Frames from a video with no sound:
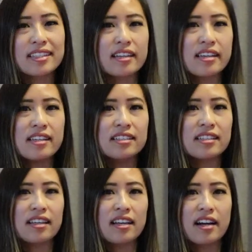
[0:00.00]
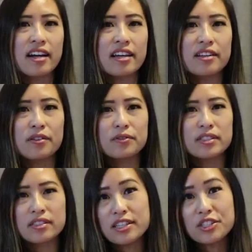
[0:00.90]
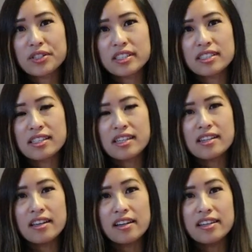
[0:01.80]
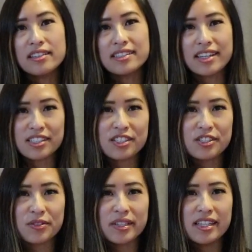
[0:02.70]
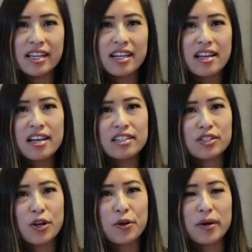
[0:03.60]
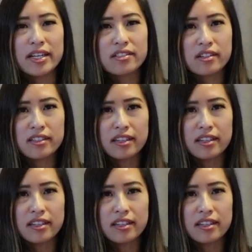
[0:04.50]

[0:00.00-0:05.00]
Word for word: studies, I was interested in dentistry so I took